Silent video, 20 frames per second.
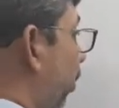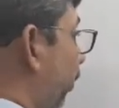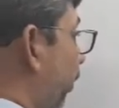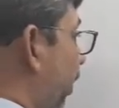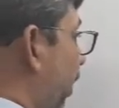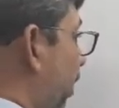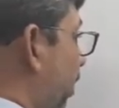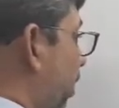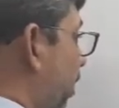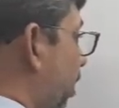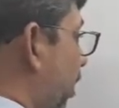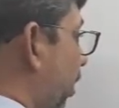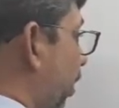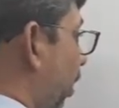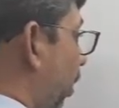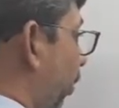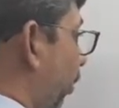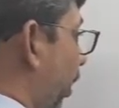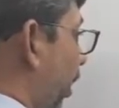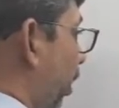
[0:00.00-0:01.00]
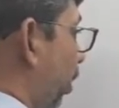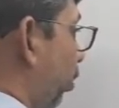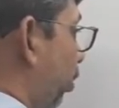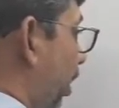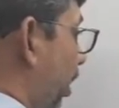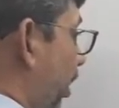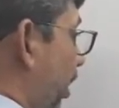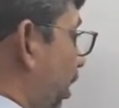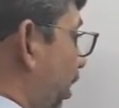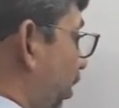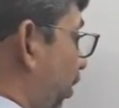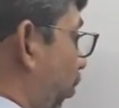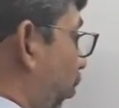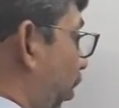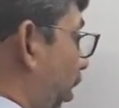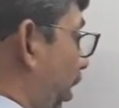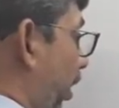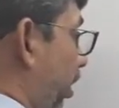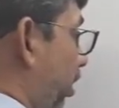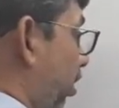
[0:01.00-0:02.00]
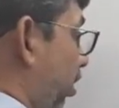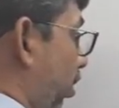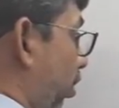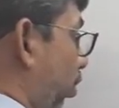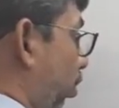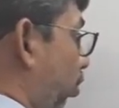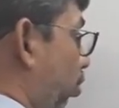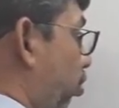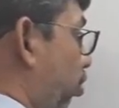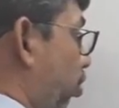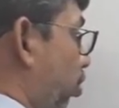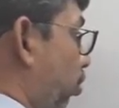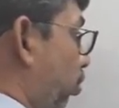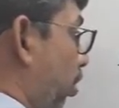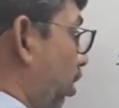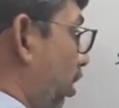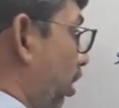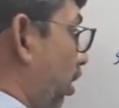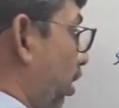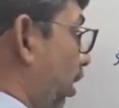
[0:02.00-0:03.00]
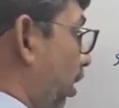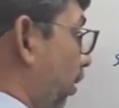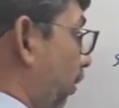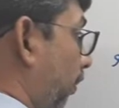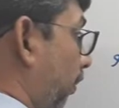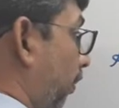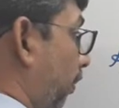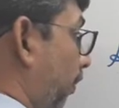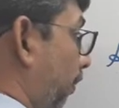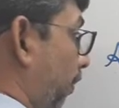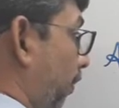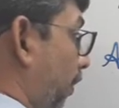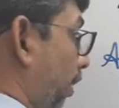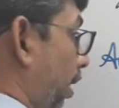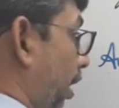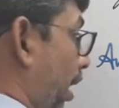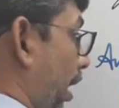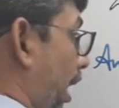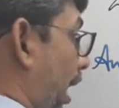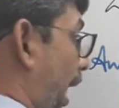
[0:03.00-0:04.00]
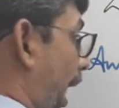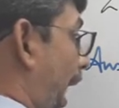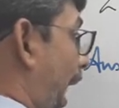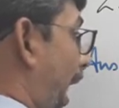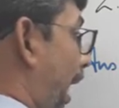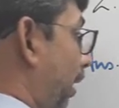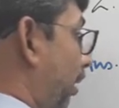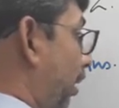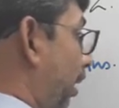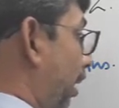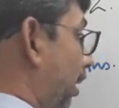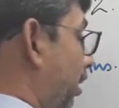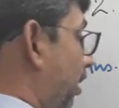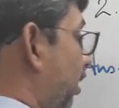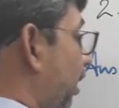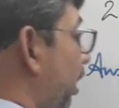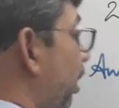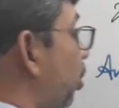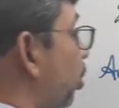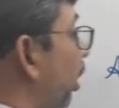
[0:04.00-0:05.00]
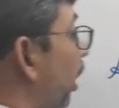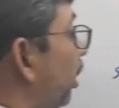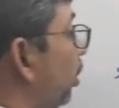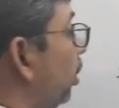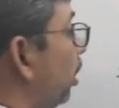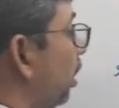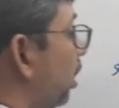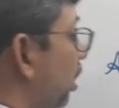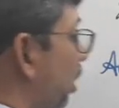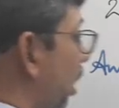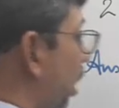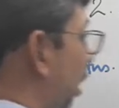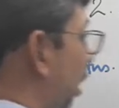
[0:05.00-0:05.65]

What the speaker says: of this. We are using the words no sooner and the necessary changes